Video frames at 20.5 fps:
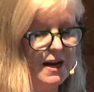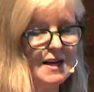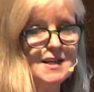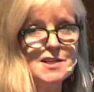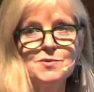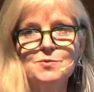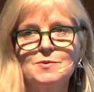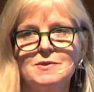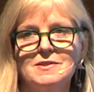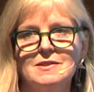
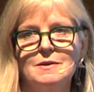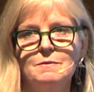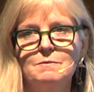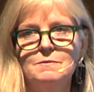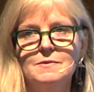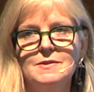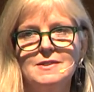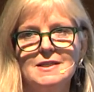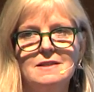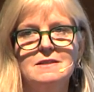ice was some
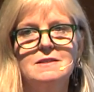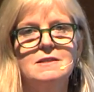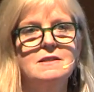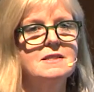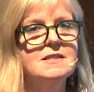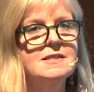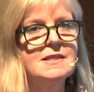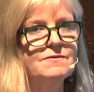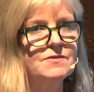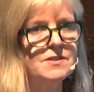60
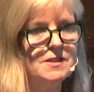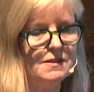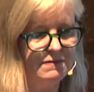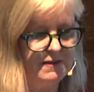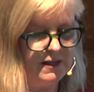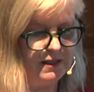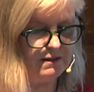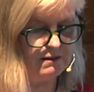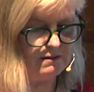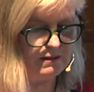to 70
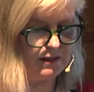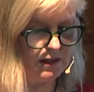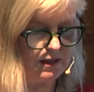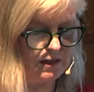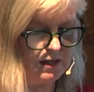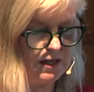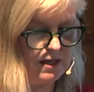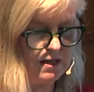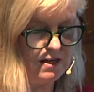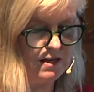feet thick
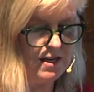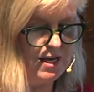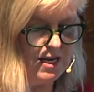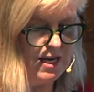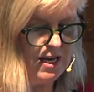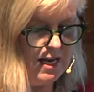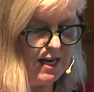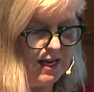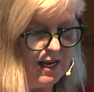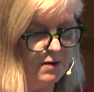here
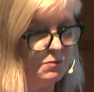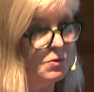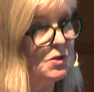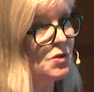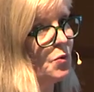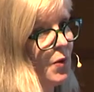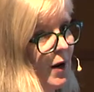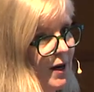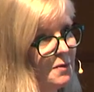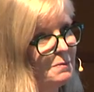and was
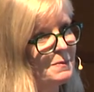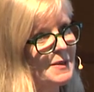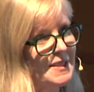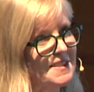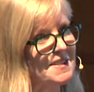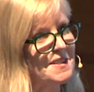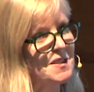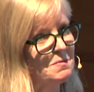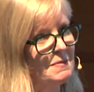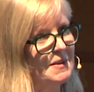quite a
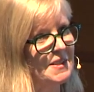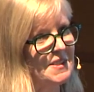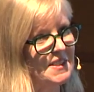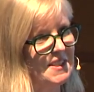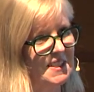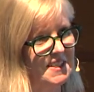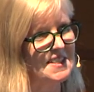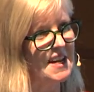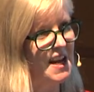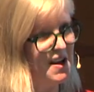business
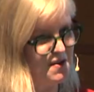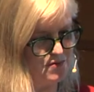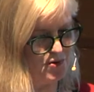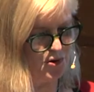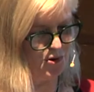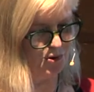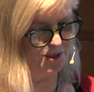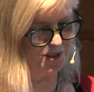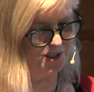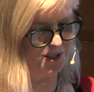melting a dive
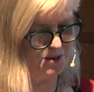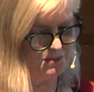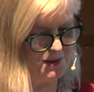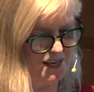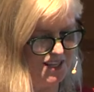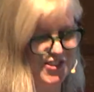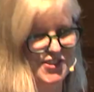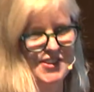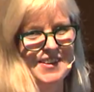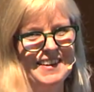hole, you can
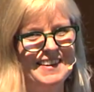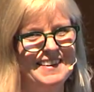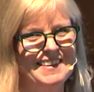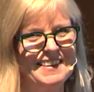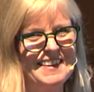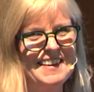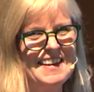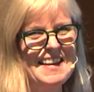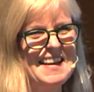imagine.